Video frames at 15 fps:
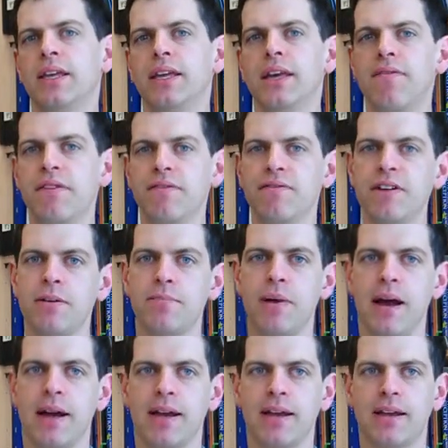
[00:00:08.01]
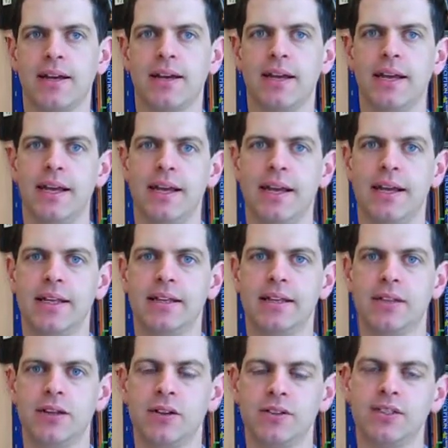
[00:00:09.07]
Giving feedback in
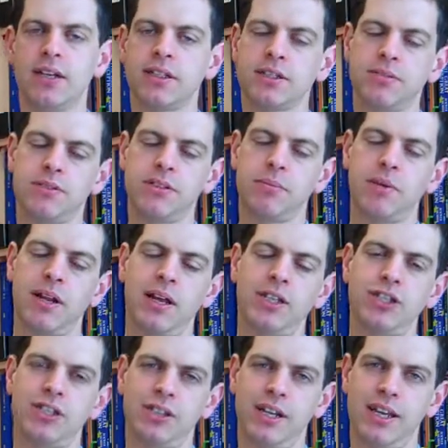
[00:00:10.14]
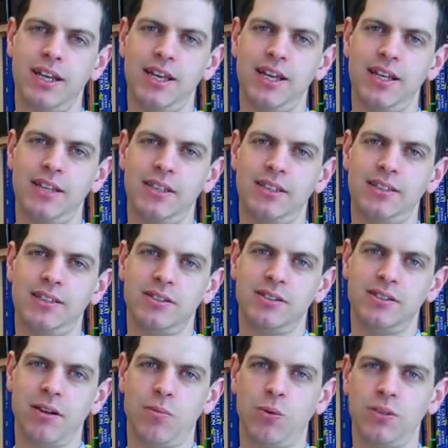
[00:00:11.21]
the context of a simulation is
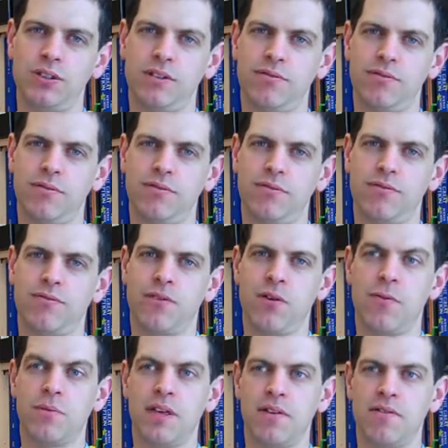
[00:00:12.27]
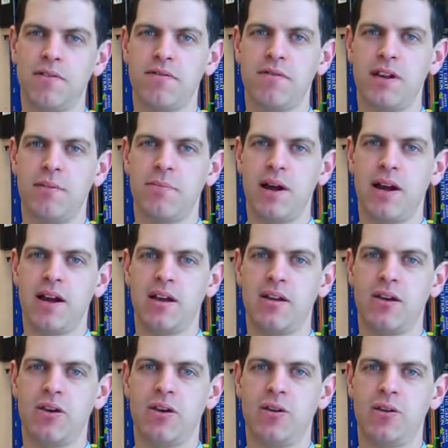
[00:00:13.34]
somewhat different from giving feedback
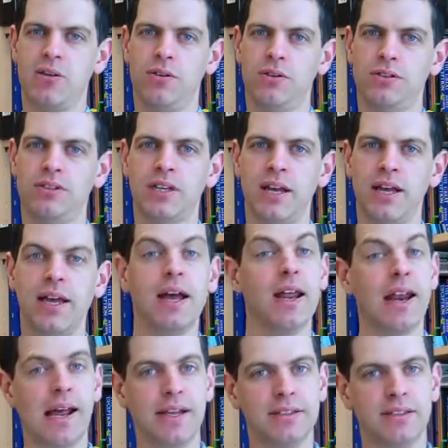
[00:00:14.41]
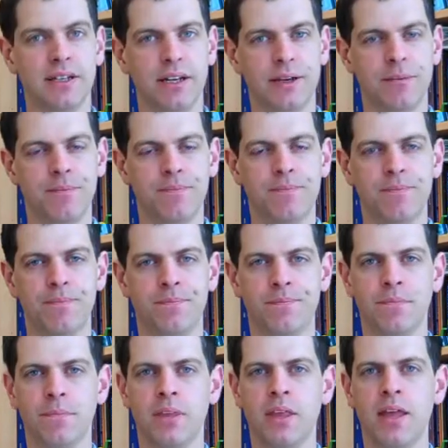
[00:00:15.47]
on, say, an essay.
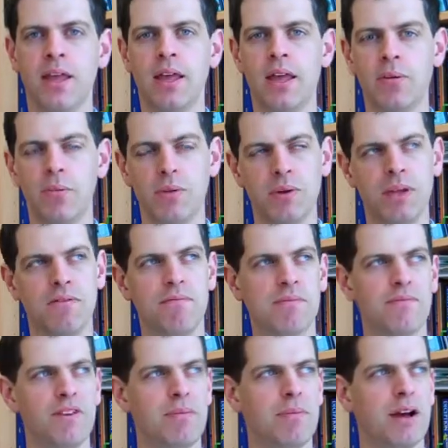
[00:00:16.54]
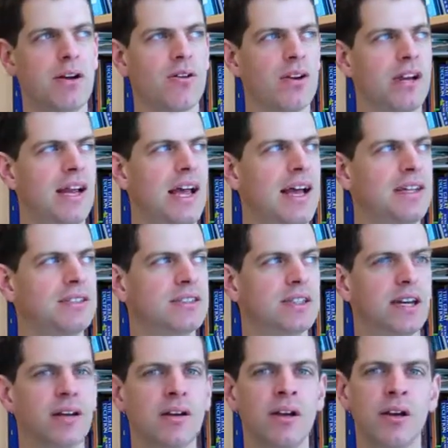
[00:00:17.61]
When we give feedback on an
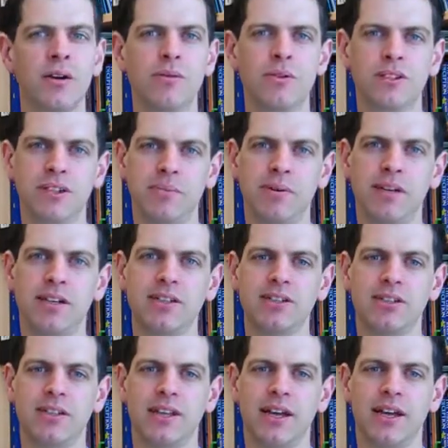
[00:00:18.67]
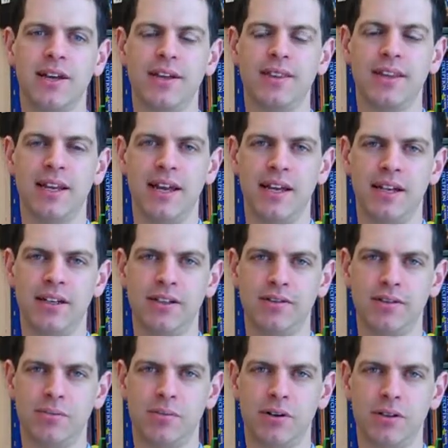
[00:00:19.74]
essay, we're typically doing that at the end of
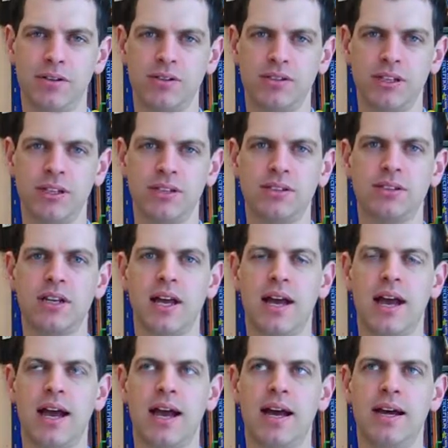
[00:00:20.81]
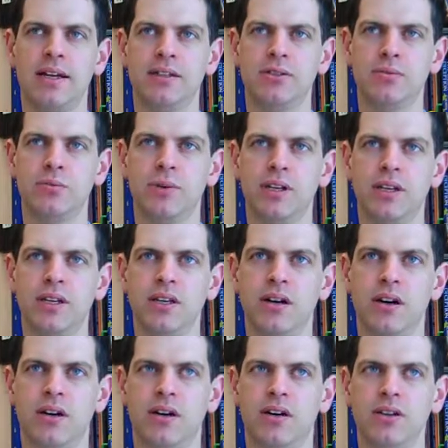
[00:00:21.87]
the process, and we
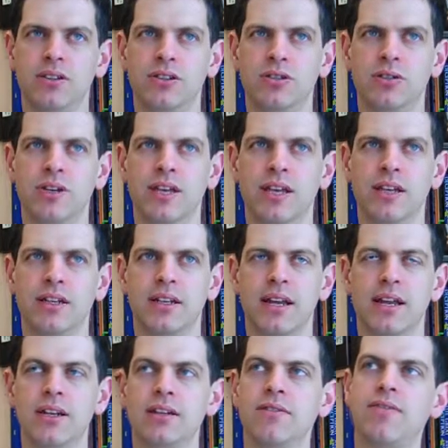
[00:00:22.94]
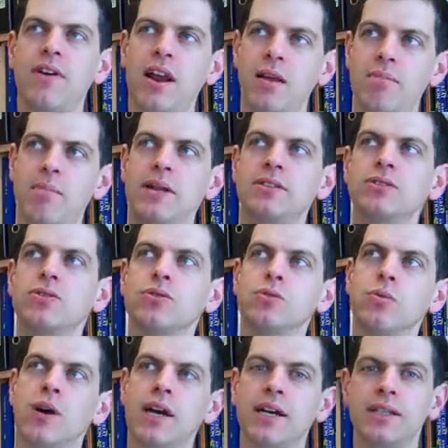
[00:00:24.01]
are doing it in a developmental
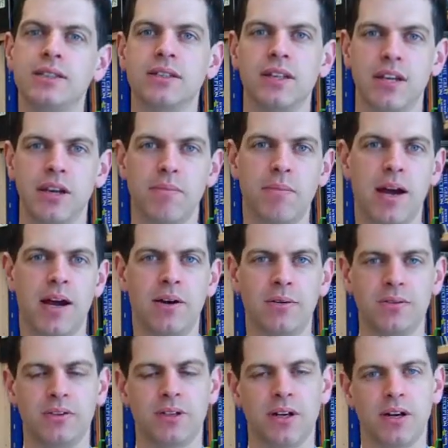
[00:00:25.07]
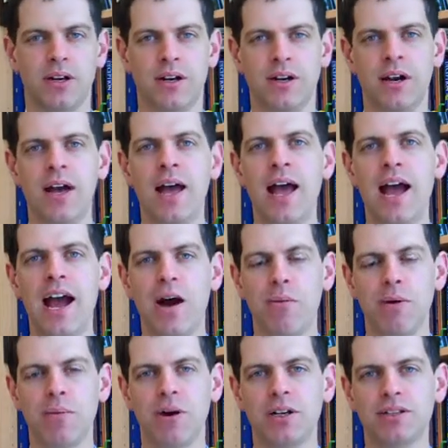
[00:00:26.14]
way to think about how
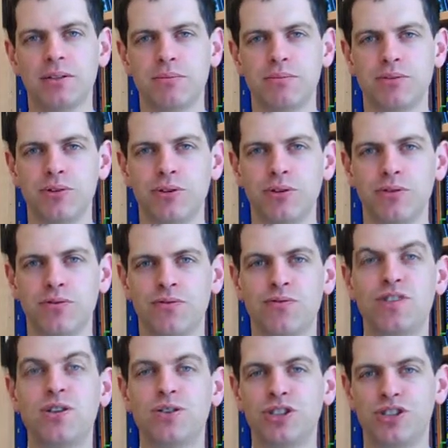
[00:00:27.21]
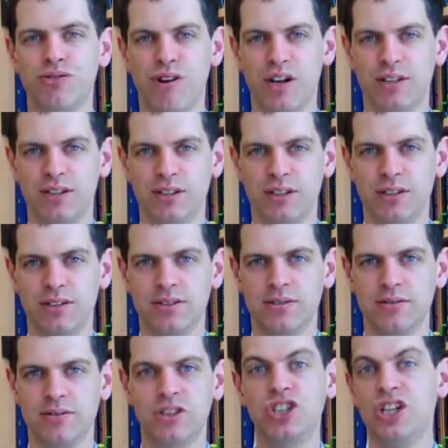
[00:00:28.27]
we might improve future essays,
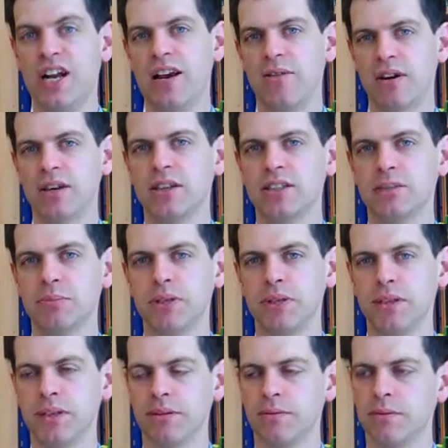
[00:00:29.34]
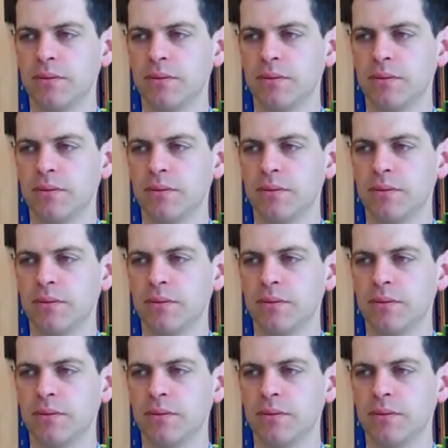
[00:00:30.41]
generically speaking.